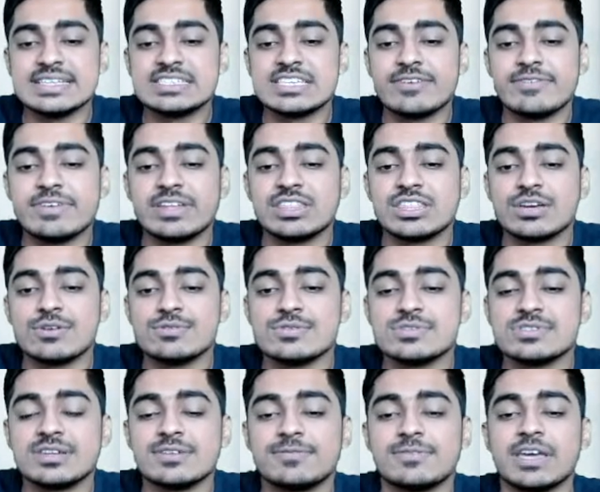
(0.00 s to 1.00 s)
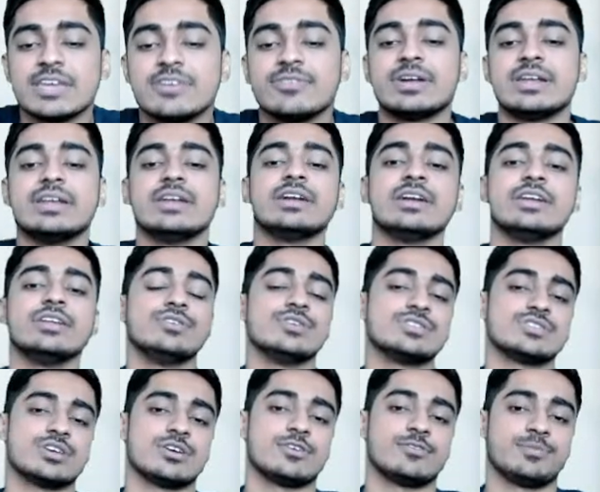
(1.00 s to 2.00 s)
7,500
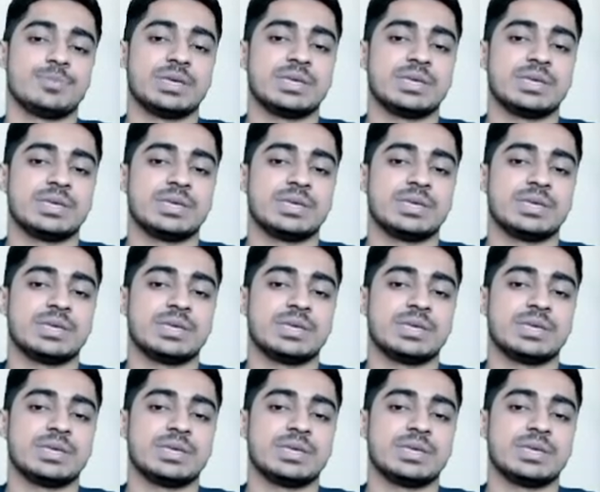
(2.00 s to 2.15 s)
units of.